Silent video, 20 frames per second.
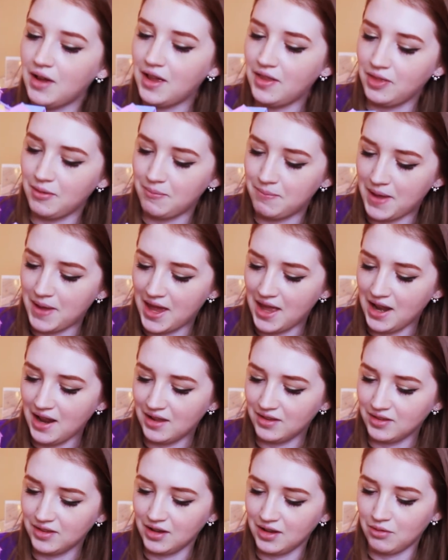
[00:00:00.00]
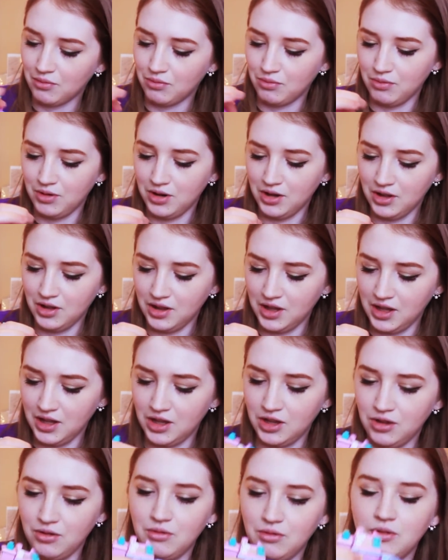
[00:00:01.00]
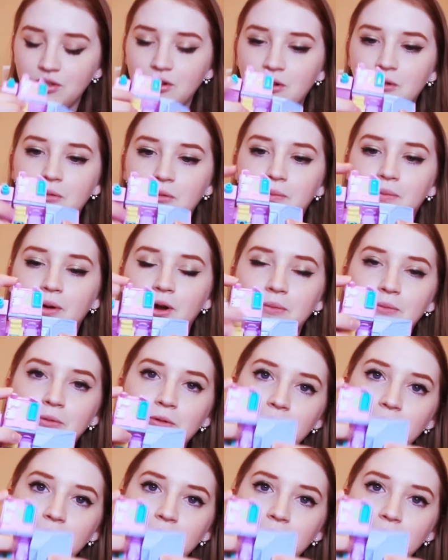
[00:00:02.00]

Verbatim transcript: And the bed has like really cute little purple